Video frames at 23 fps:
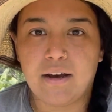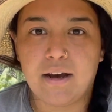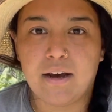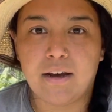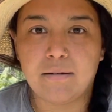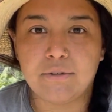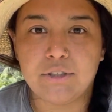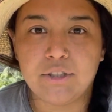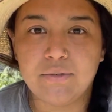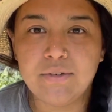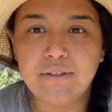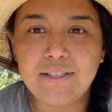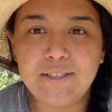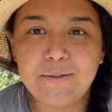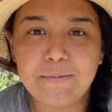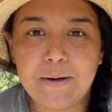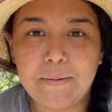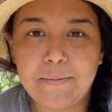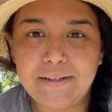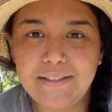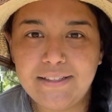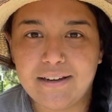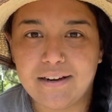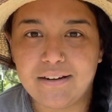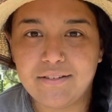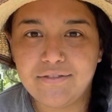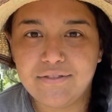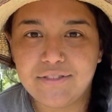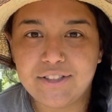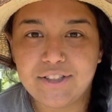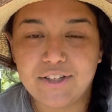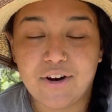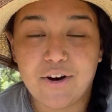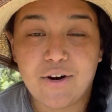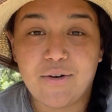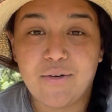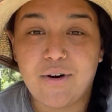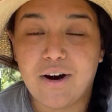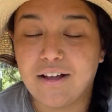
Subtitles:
I'm doing this by myself, so